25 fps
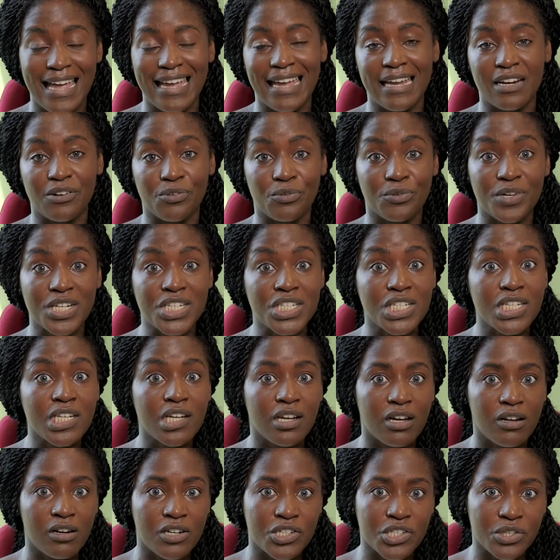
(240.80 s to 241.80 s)
enriching
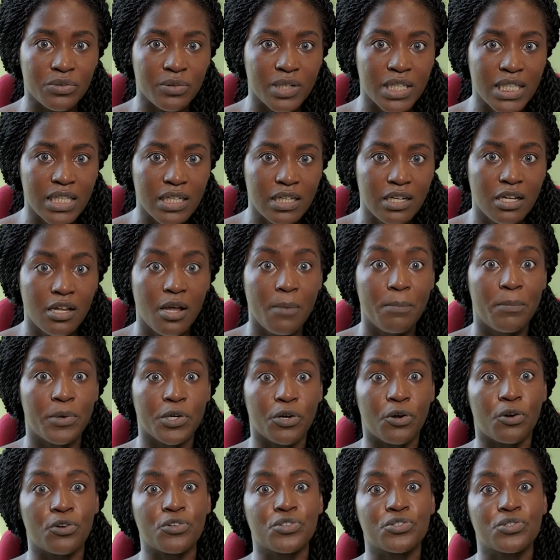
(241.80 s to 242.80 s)
culturally,
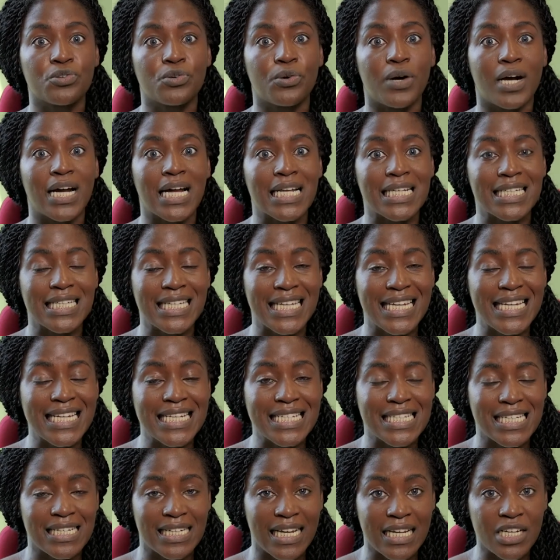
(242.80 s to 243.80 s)
but also I think
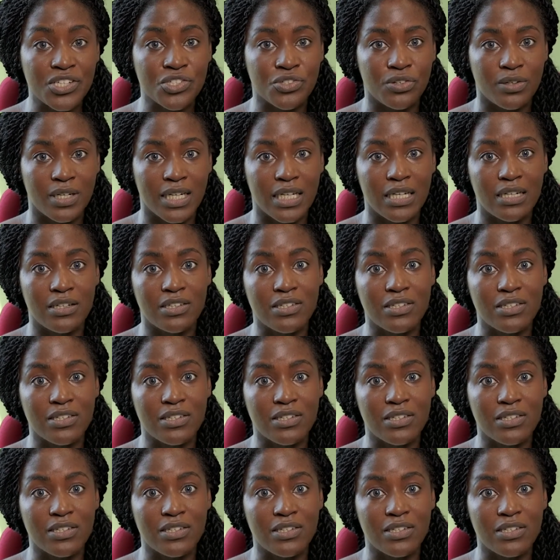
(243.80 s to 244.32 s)
intellectually,